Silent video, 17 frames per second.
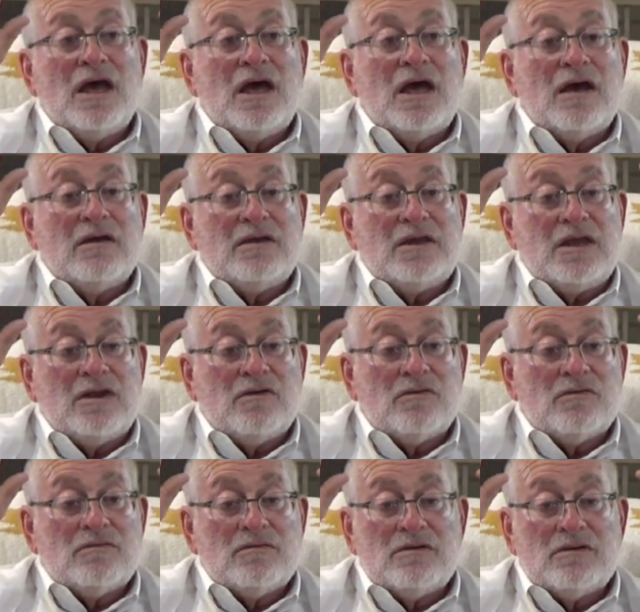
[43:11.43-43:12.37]
uh,
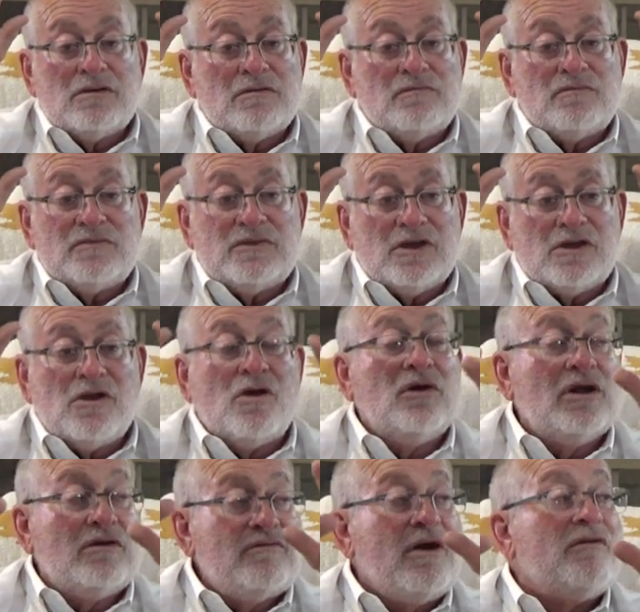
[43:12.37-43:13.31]
you know, uh, the
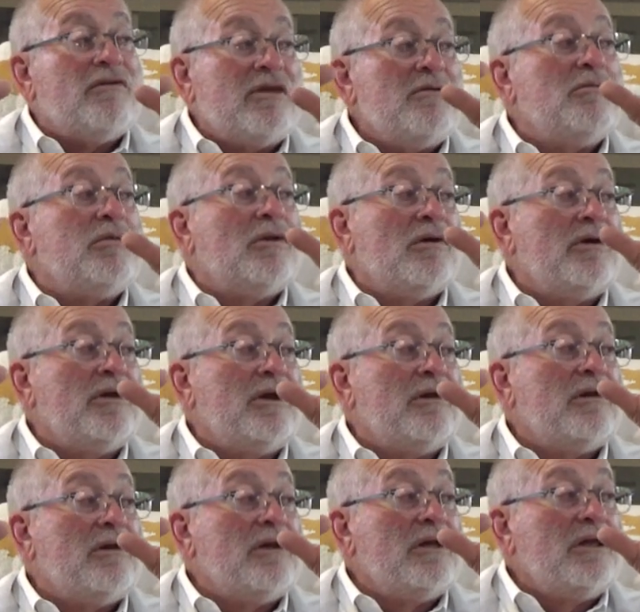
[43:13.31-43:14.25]
goal of every
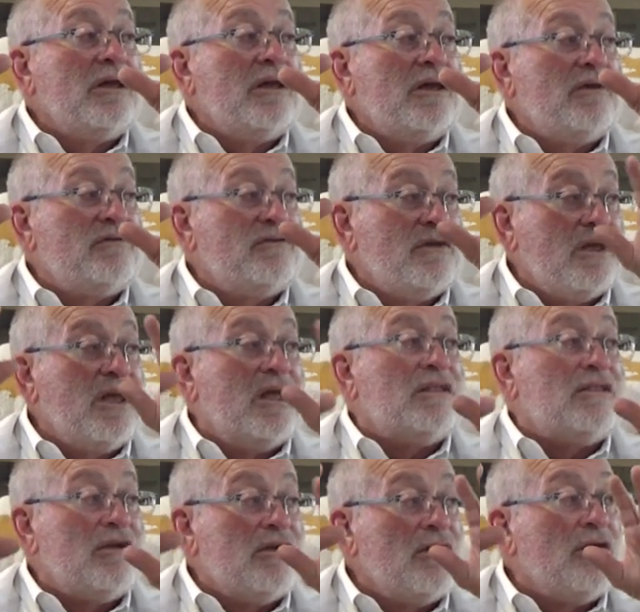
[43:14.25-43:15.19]
employer is to
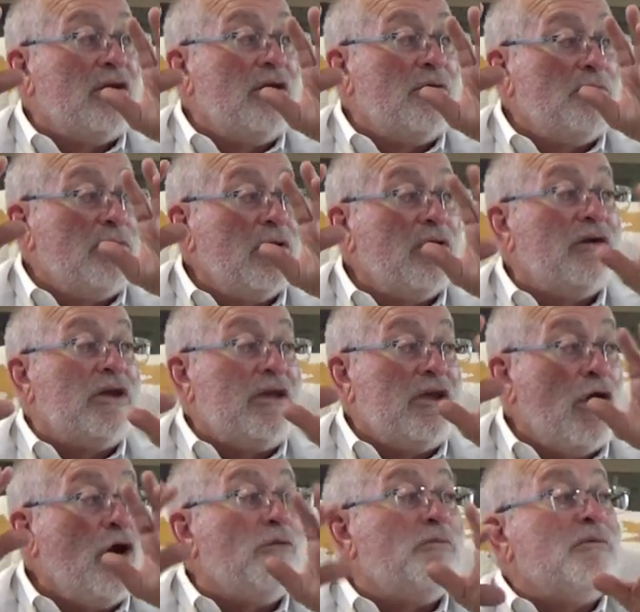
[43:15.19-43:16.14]
get their
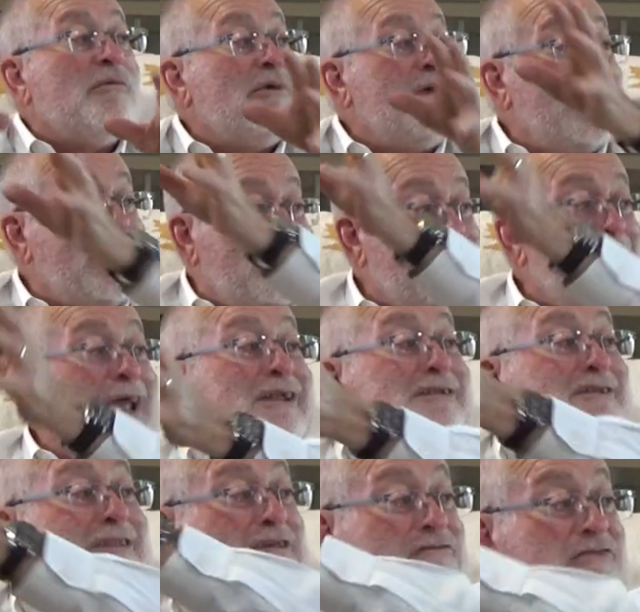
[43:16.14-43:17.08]
employee home at
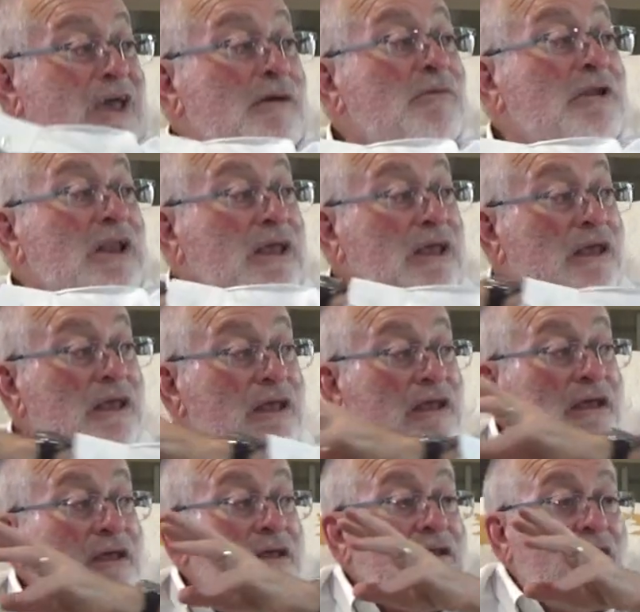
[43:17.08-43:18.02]
night to the family.
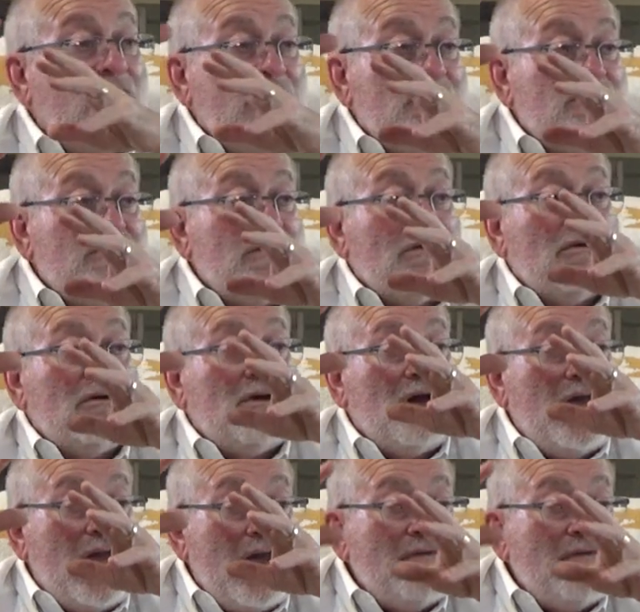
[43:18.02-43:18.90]
And so